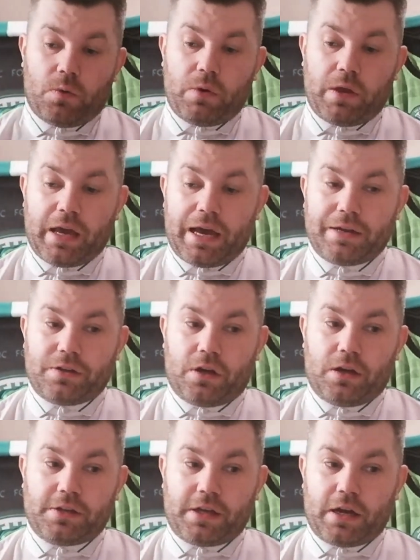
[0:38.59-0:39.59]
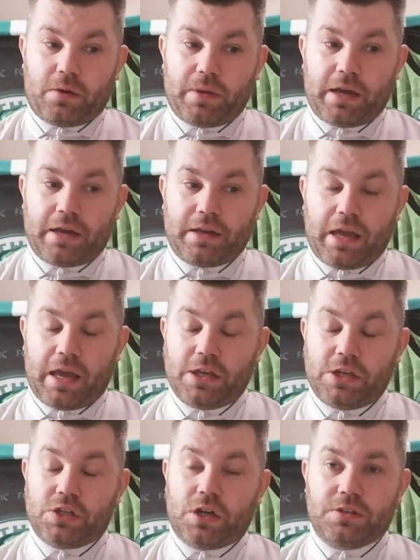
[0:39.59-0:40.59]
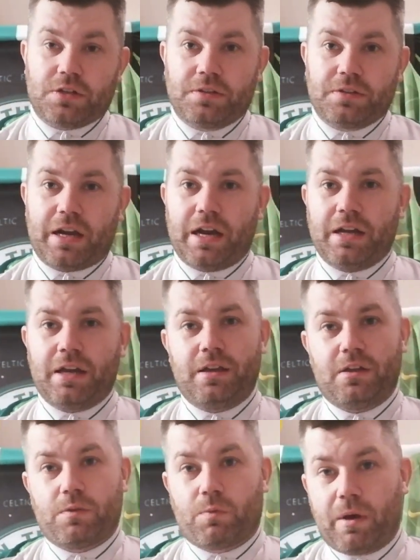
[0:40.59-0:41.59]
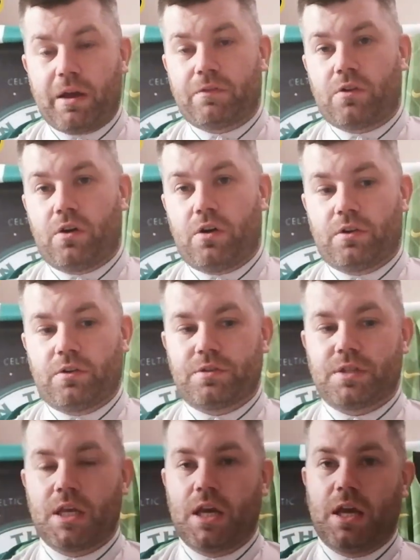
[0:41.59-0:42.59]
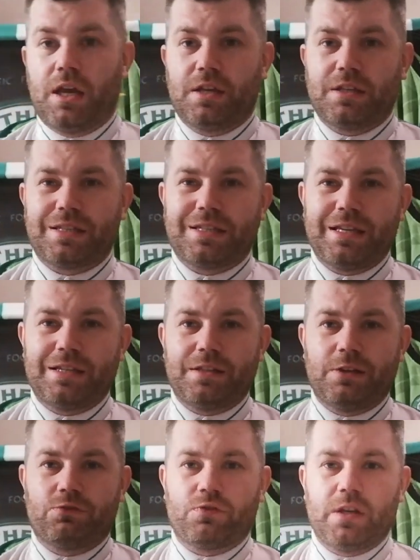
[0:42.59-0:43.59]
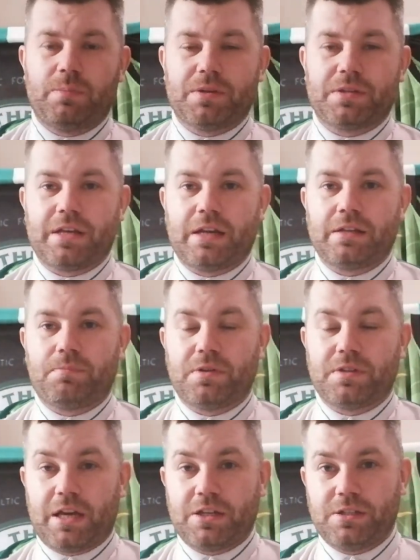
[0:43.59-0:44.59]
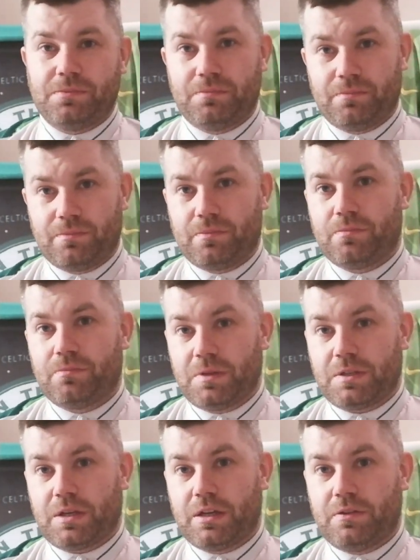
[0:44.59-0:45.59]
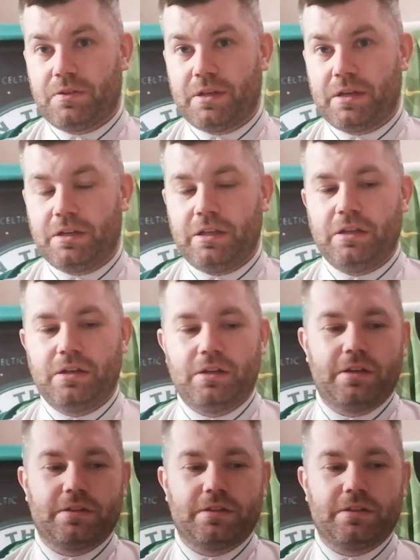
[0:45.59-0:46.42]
We had altogether, we had 8 shots on target, 12 corners, 63% possession. Mr. Kieran Tierney,